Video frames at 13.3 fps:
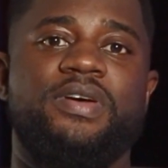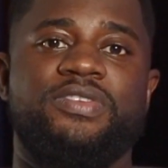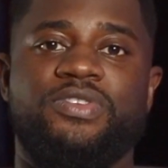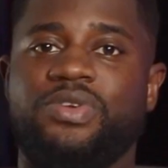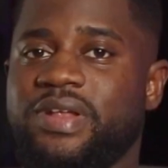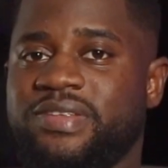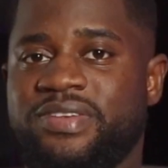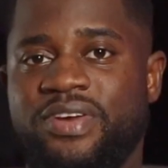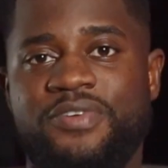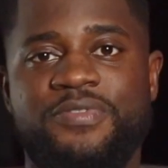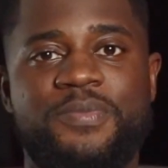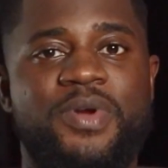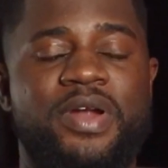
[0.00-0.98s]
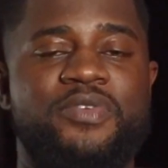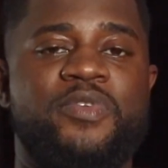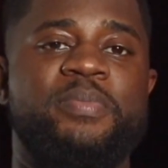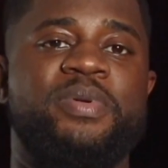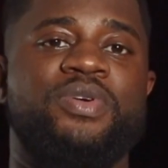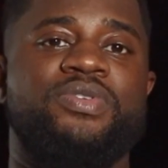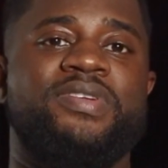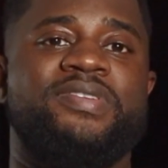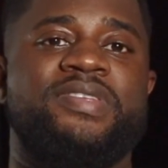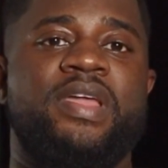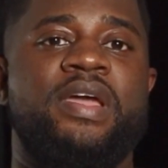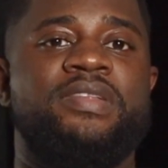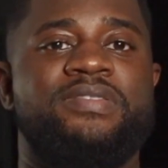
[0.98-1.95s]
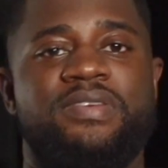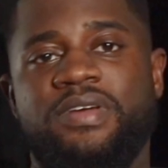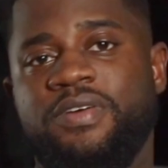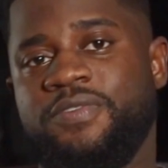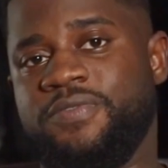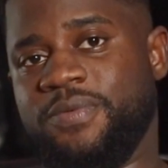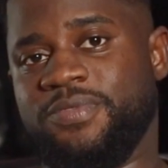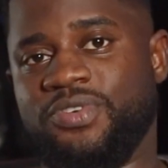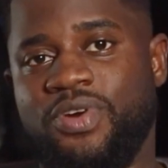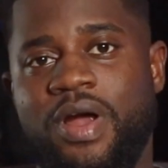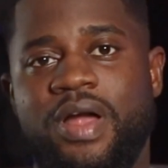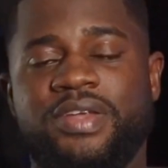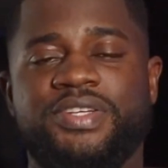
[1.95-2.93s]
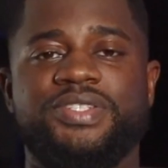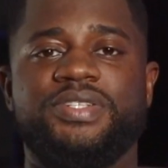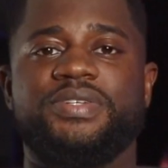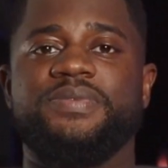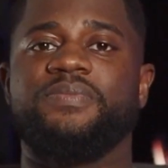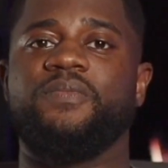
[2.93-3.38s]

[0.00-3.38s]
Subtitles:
so that Terraform can rebuild the state from scratch.